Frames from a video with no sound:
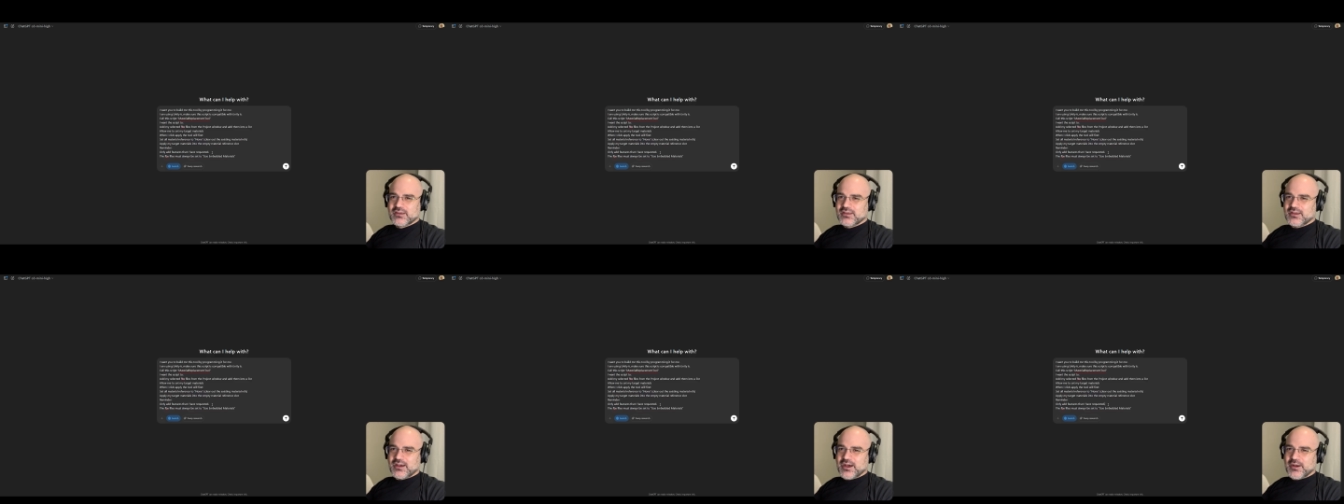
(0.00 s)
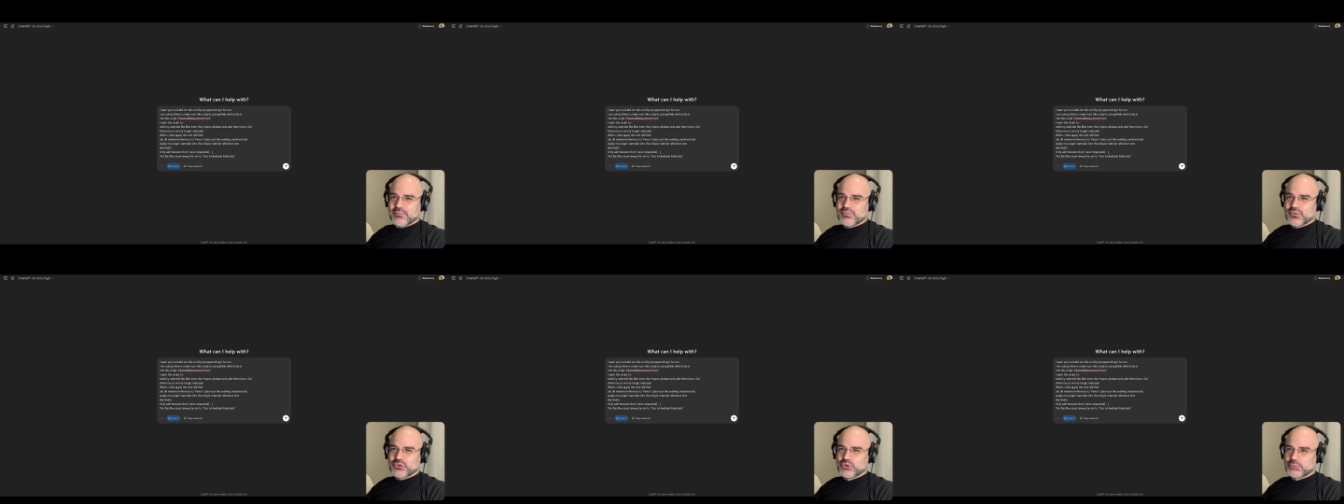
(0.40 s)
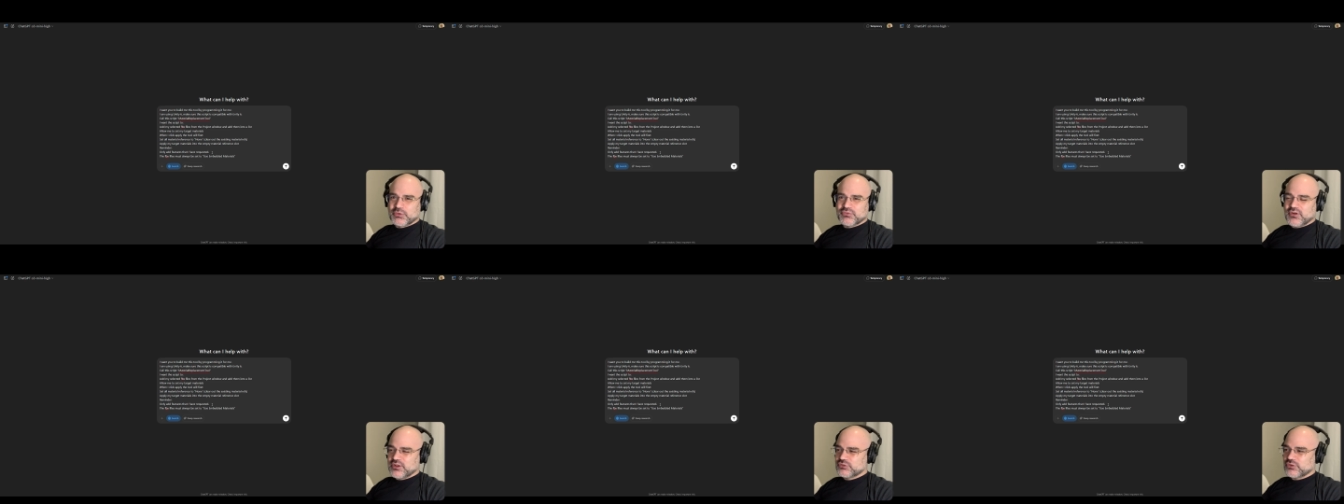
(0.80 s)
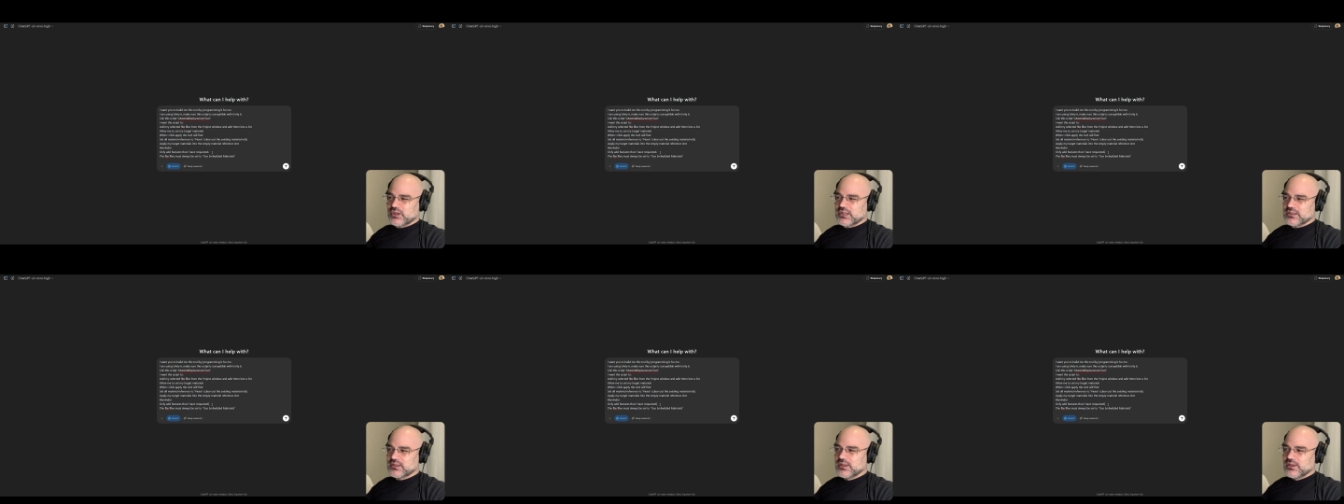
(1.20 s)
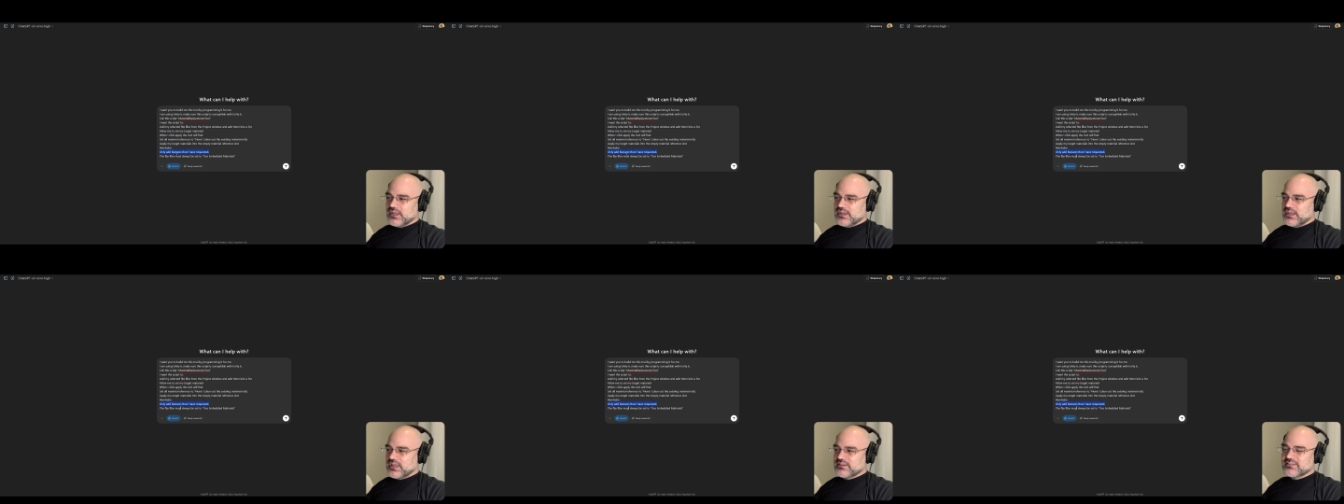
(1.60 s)
Uh, super frustrating.
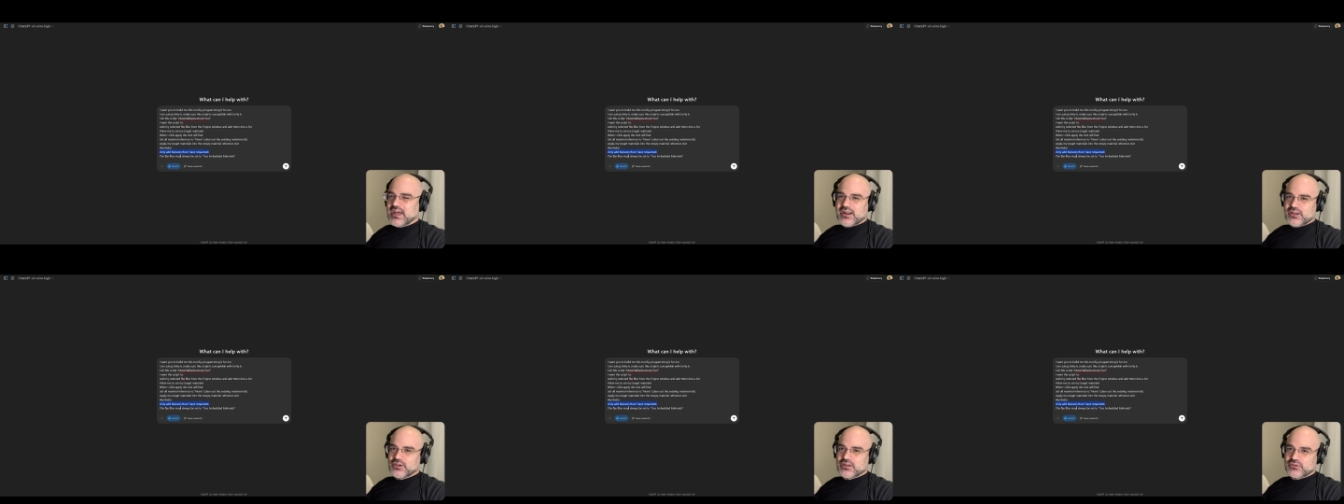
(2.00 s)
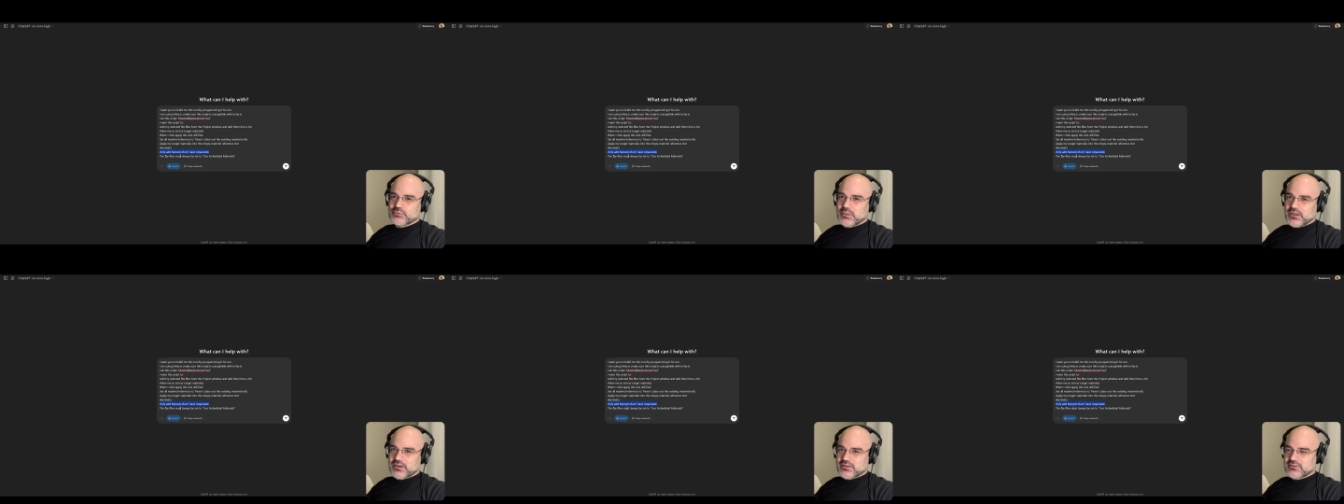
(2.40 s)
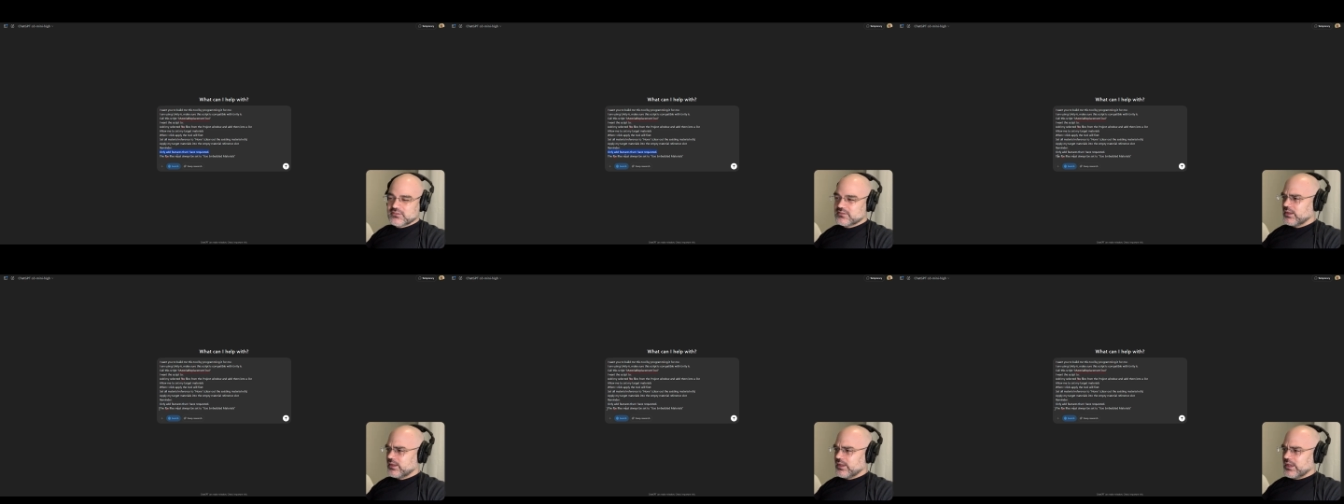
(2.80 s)
It's not a good experience.